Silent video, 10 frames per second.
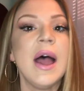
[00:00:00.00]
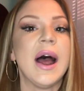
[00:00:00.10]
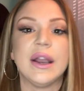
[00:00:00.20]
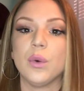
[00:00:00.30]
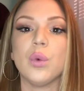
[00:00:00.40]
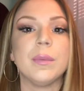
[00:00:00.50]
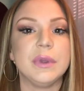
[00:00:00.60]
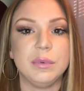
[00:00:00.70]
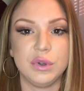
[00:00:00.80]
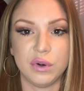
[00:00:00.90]
And it would
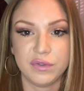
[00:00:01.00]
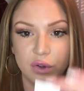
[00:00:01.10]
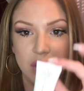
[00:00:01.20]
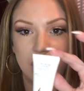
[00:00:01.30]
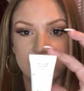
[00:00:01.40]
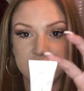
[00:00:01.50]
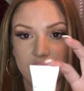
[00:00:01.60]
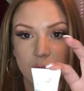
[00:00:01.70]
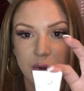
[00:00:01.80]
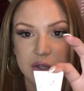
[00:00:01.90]
be beautiful on its
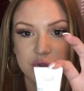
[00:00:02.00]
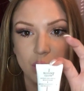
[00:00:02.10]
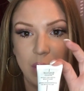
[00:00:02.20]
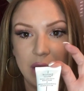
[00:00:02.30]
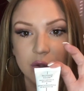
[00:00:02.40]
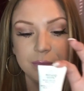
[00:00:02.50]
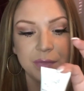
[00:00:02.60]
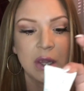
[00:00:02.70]
own as well.